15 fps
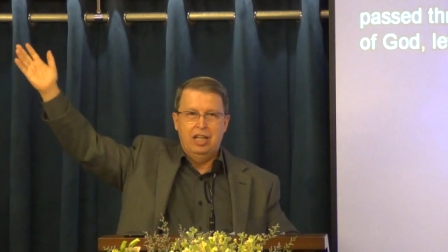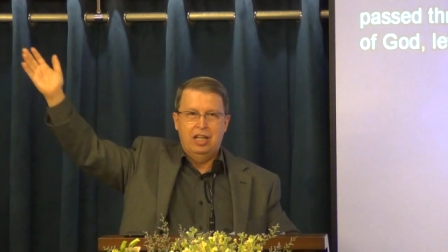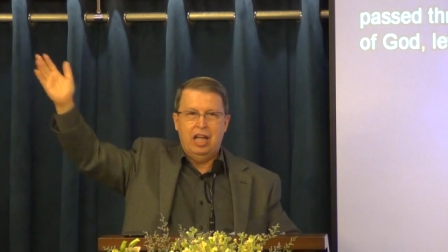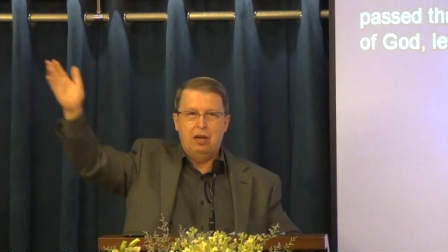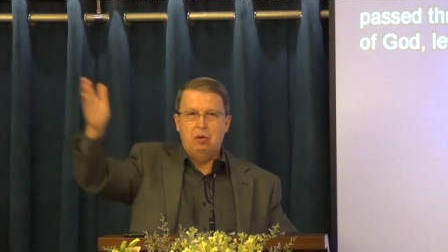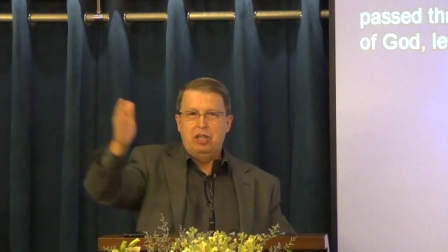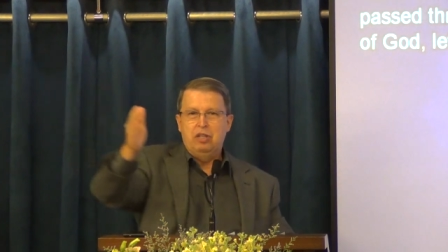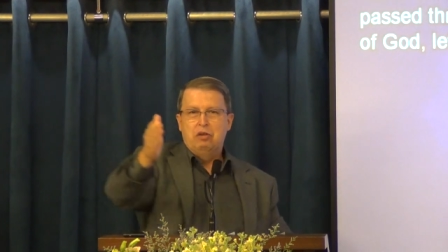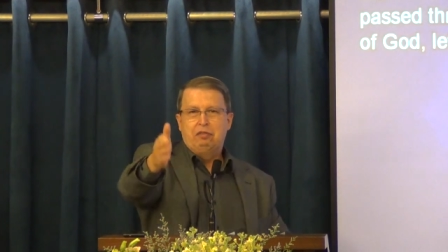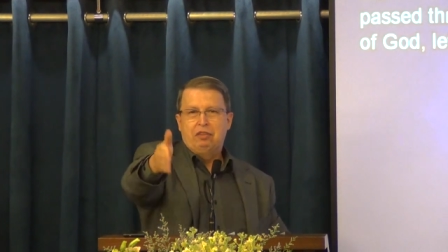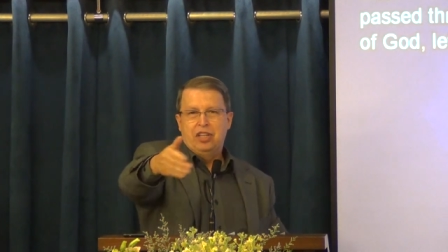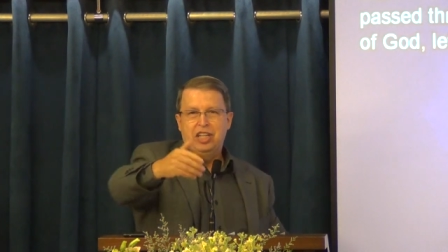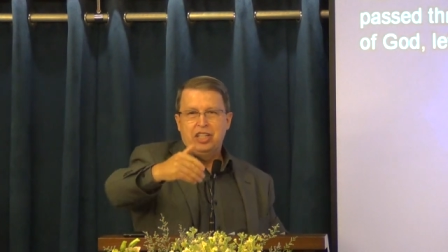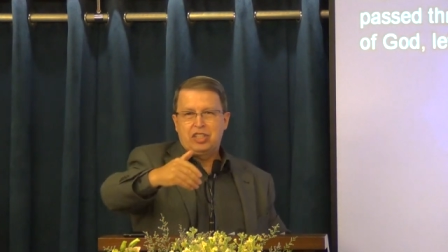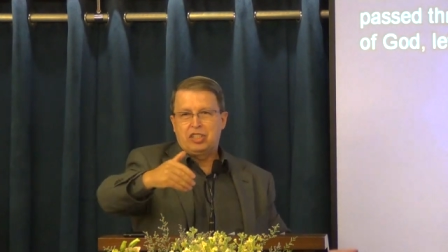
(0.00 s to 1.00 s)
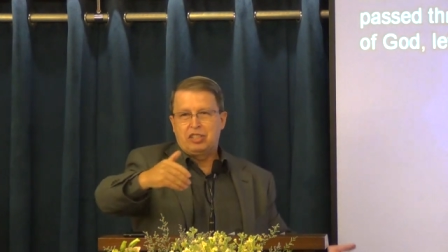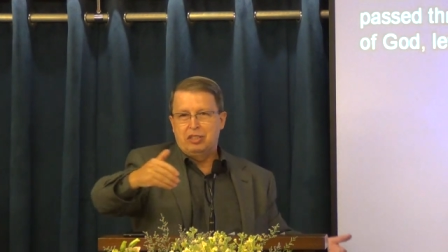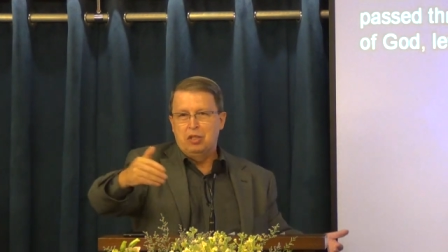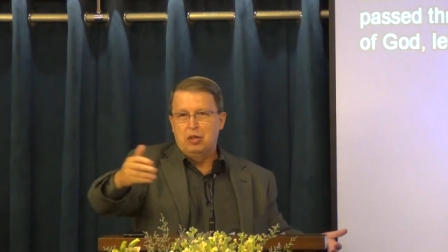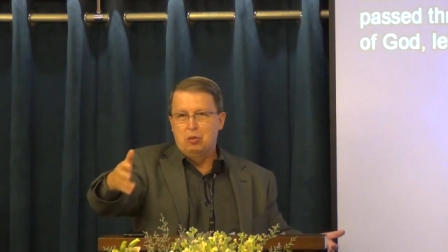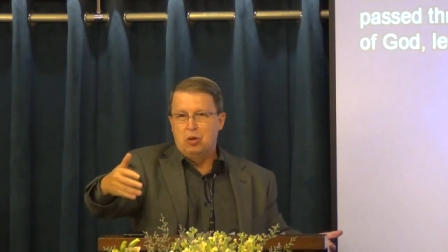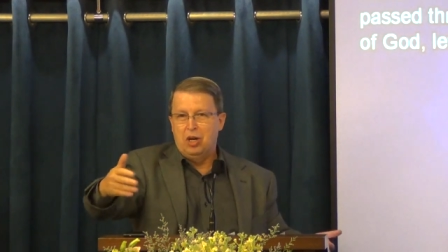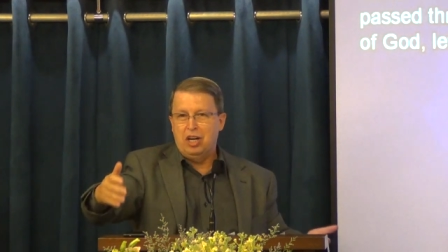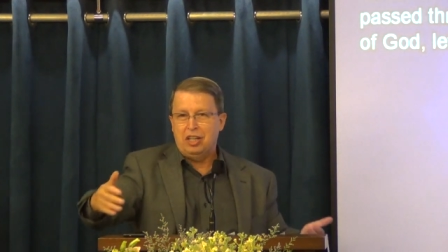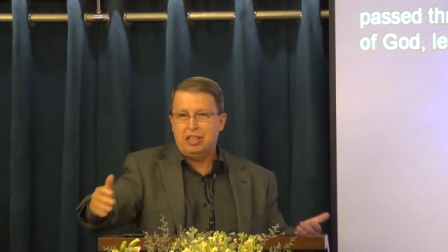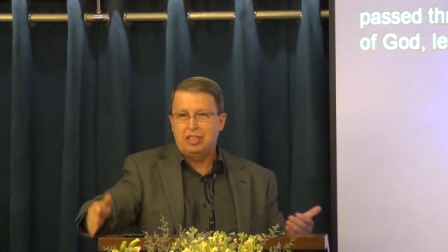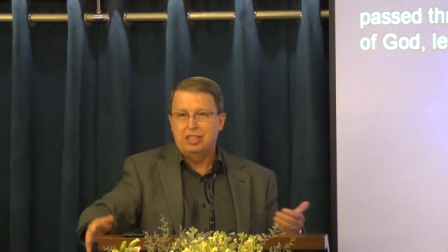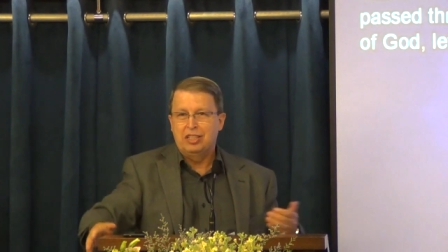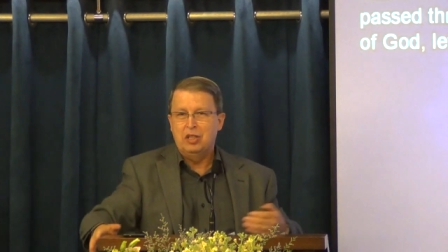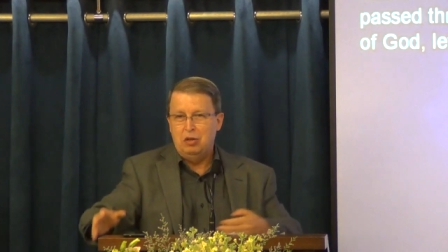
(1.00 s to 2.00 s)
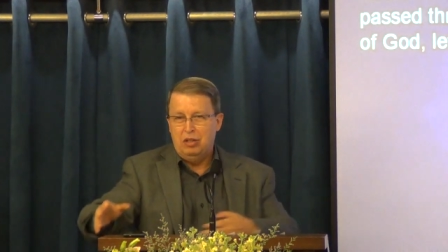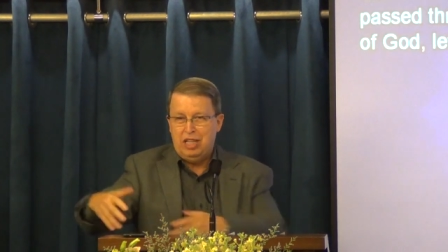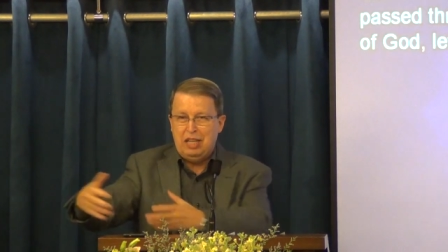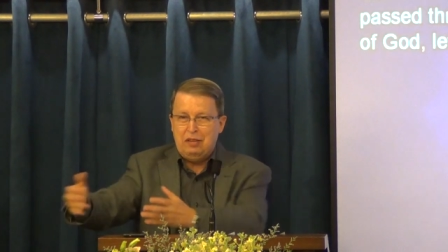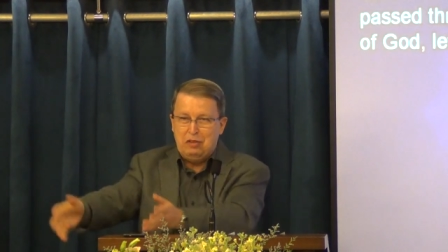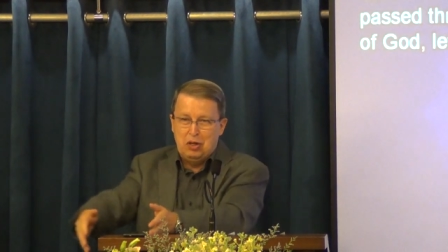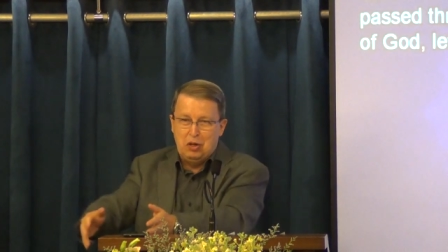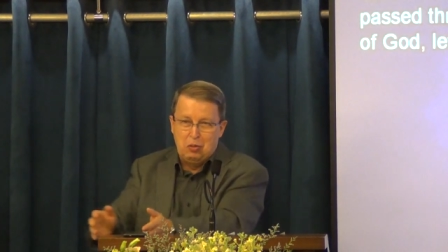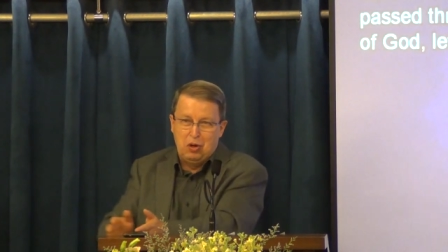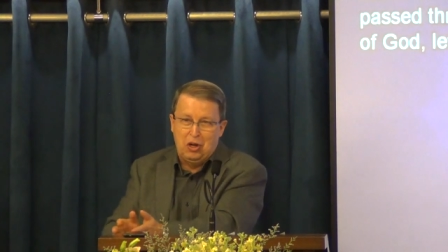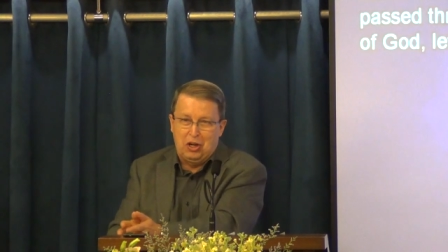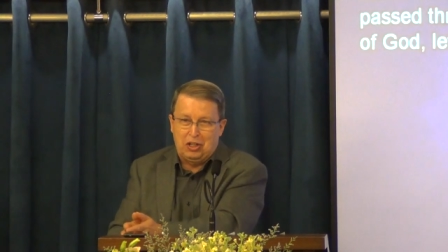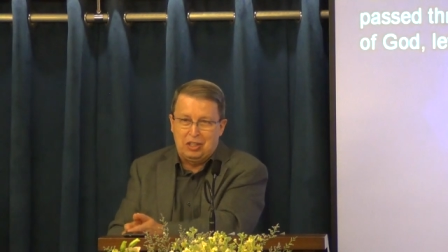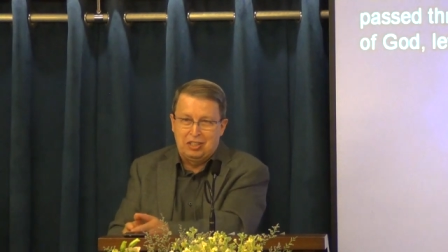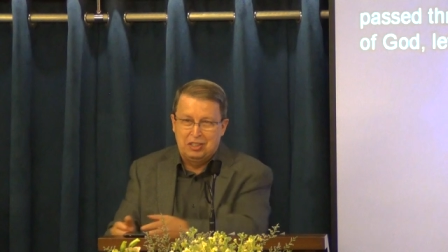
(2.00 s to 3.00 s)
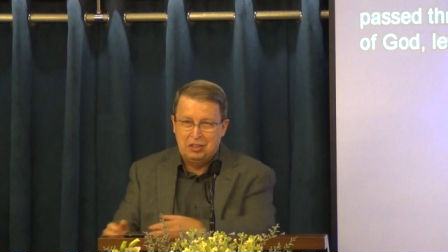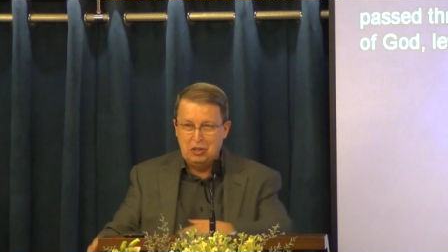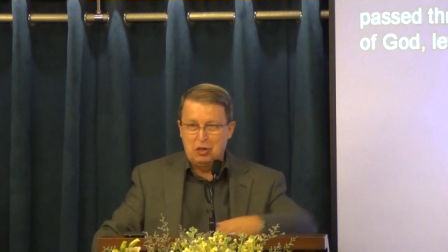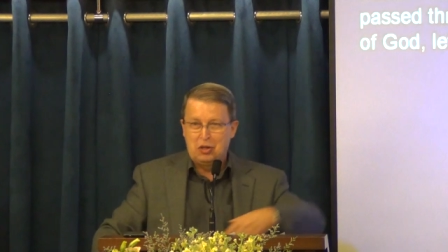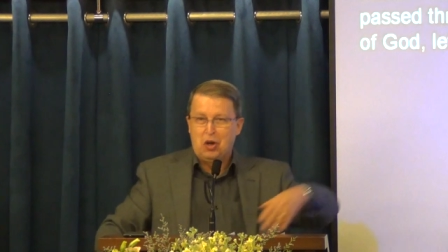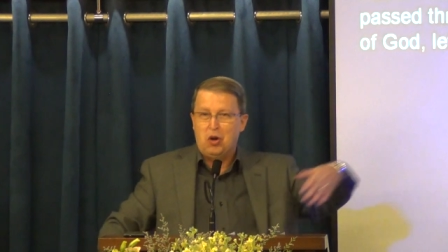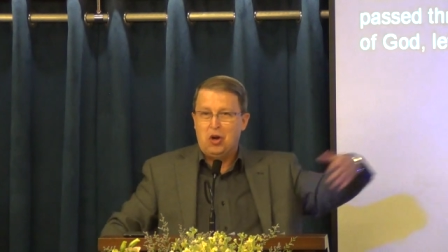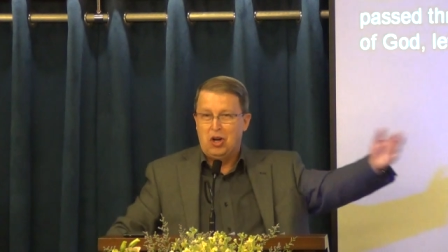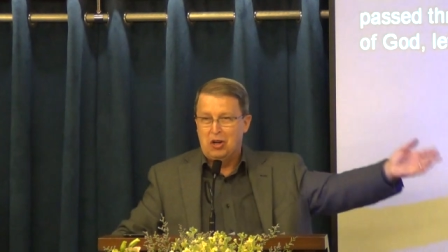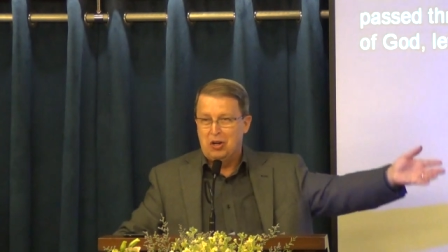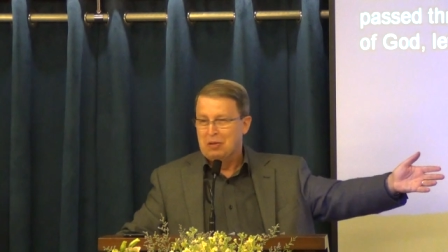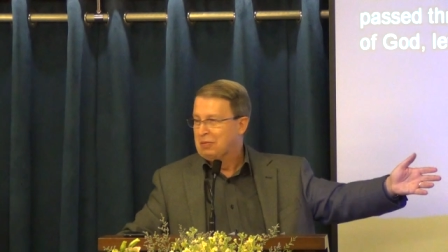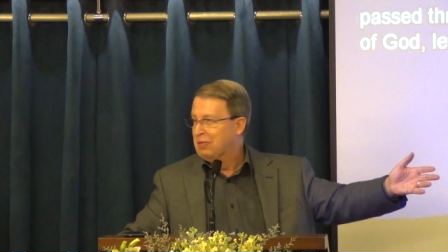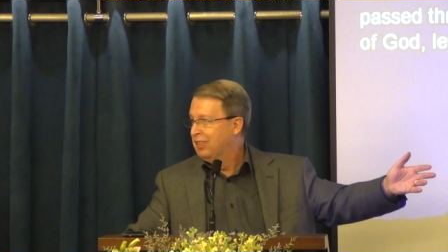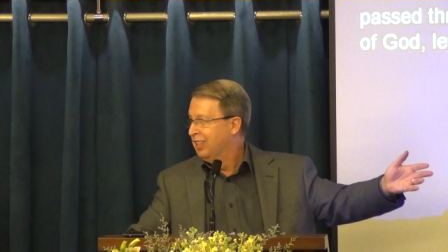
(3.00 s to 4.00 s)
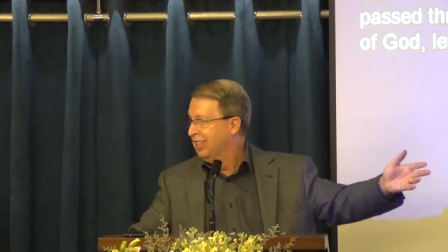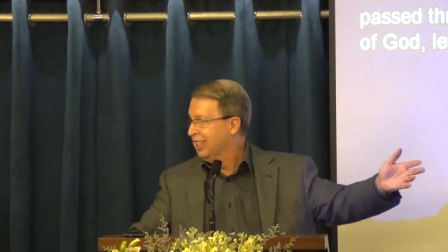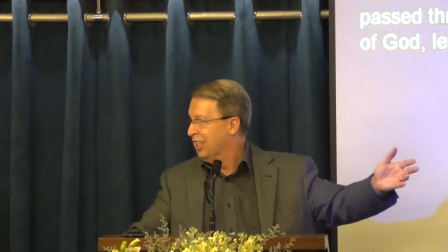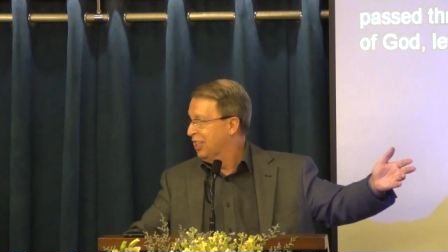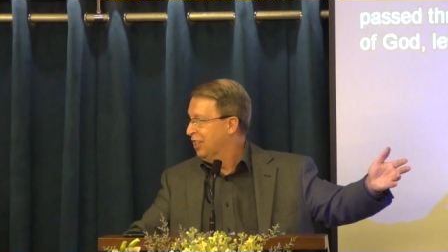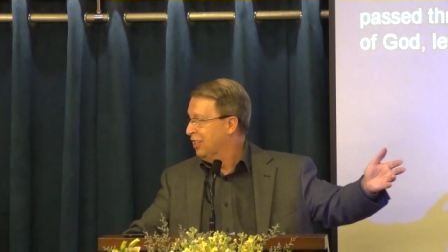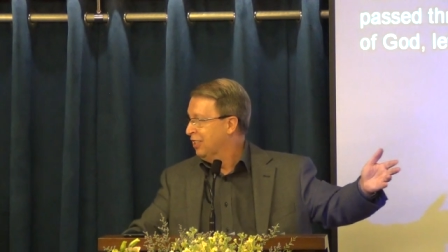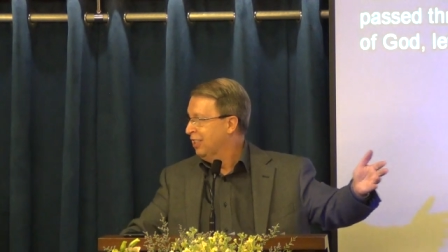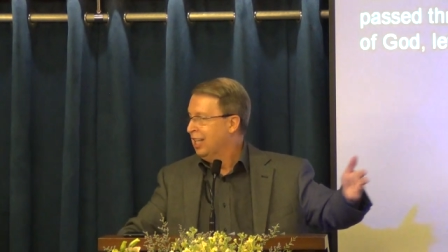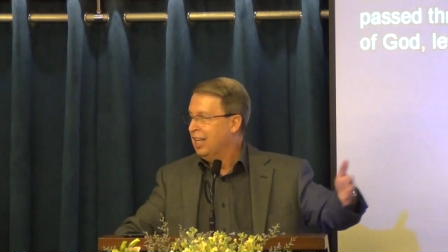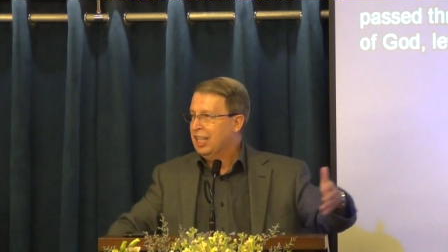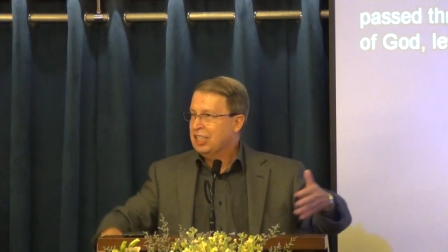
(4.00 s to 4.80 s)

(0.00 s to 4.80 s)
Like when you finish your work, you leave your work, you go home. you know?